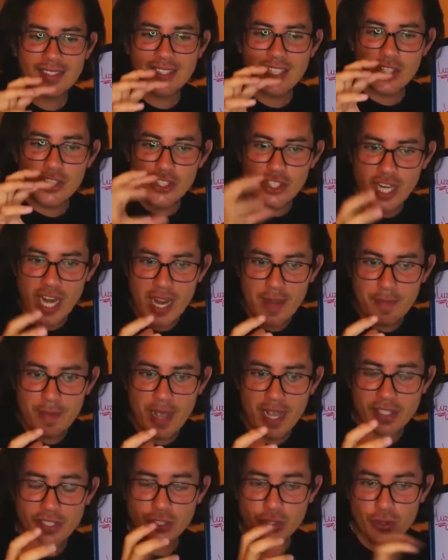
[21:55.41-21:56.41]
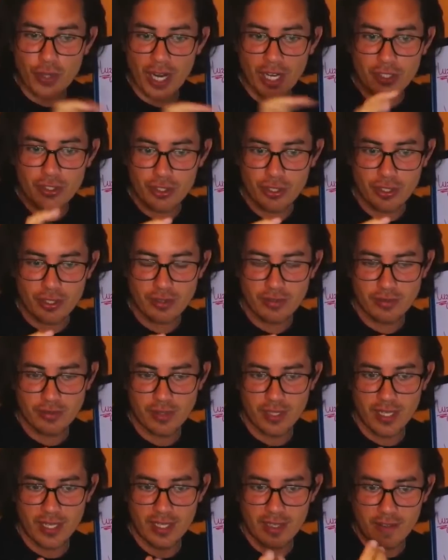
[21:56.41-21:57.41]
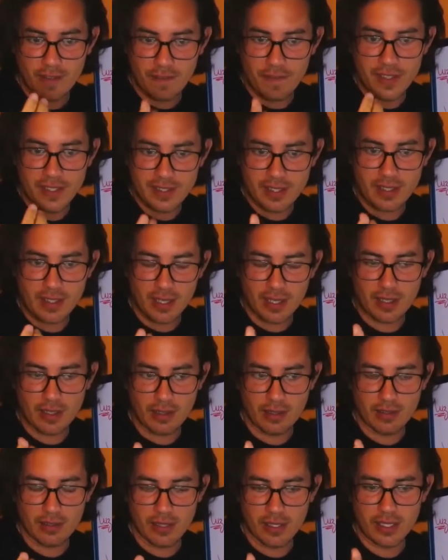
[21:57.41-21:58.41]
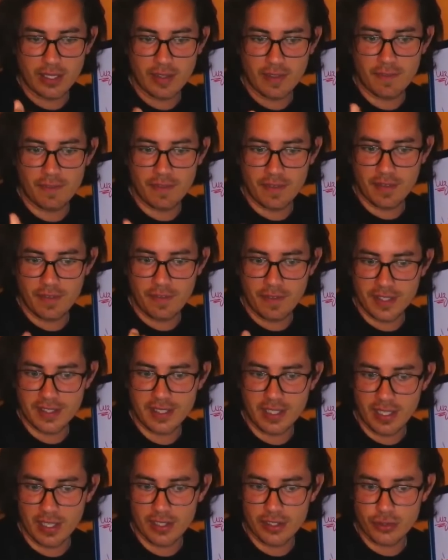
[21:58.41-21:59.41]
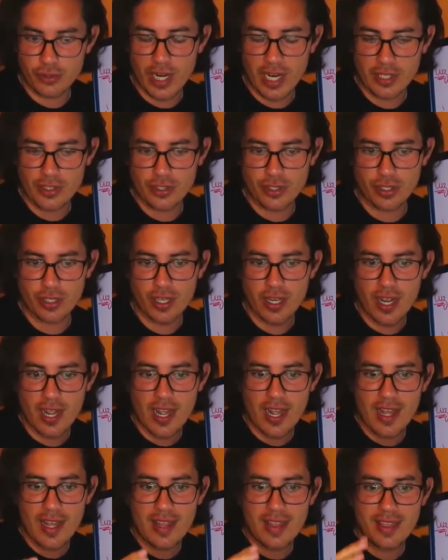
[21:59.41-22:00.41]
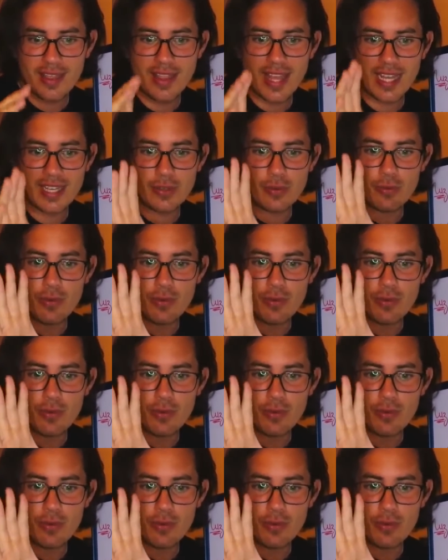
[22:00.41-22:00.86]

a shape, a structure, in the physical structure that